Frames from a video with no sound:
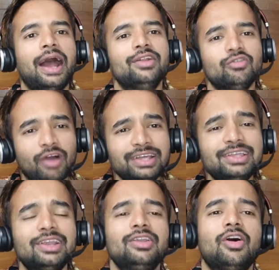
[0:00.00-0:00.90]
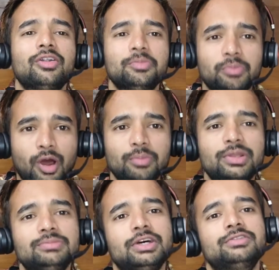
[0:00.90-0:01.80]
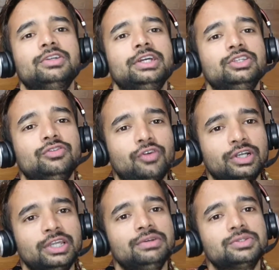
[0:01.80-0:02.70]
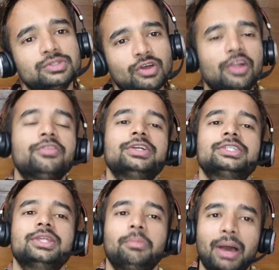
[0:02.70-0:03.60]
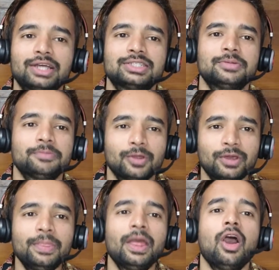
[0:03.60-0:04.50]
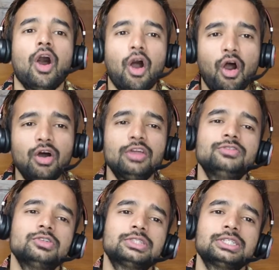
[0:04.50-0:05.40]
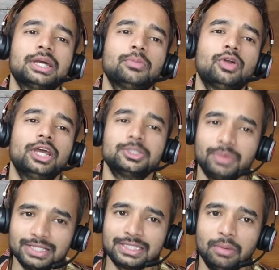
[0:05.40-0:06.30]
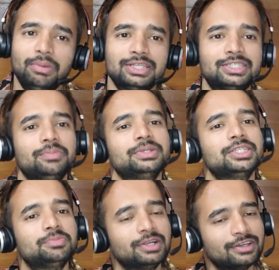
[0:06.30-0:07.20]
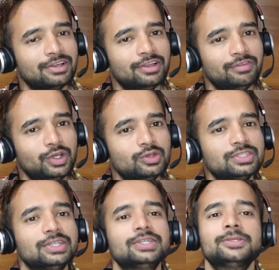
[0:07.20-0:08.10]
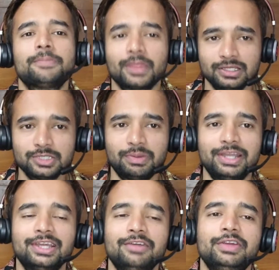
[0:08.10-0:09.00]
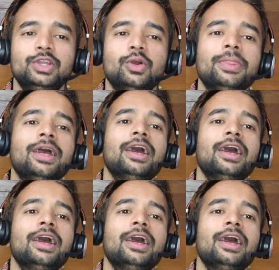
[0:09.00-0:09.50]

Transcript: and why there are a lot of problems after the age of 40 which was not faced in the past okay all of those things i'm going to explain step by step in this particular video series uh, this particular video